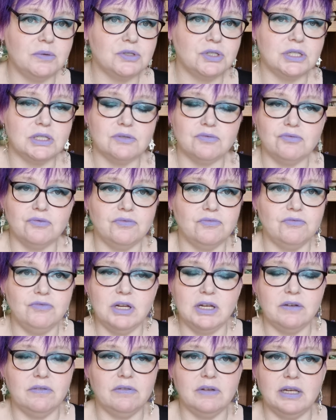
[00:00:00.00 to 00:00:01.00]
She's
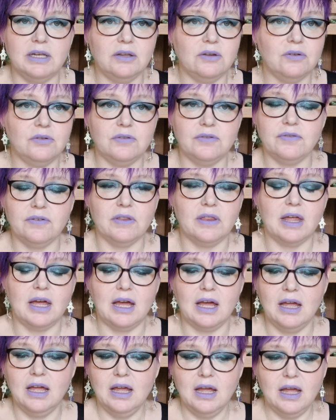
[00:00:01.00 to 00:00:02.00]
really, really good for that.